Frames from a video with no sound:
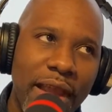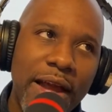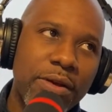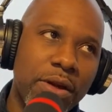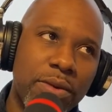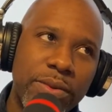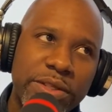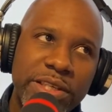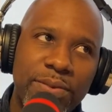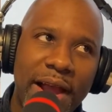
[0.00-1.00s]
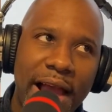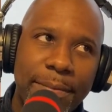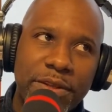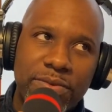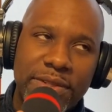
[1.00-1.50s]
I don't know. We'll see what
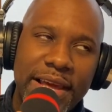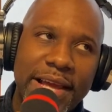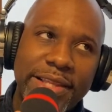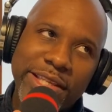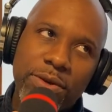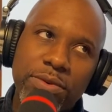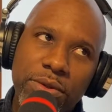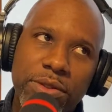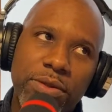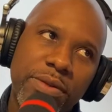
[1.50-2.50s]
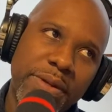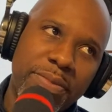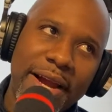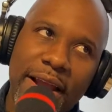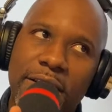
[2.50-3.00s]
happens with that. Those are the only
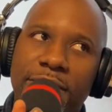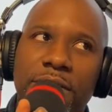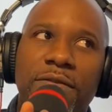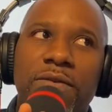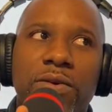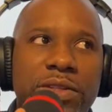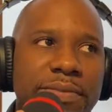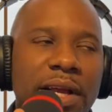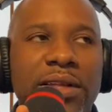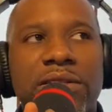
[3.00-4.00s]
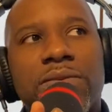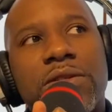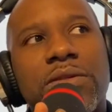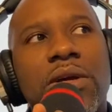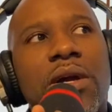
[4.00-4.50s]
people I kind of feel for, to be honest with
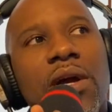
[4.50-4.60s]
you.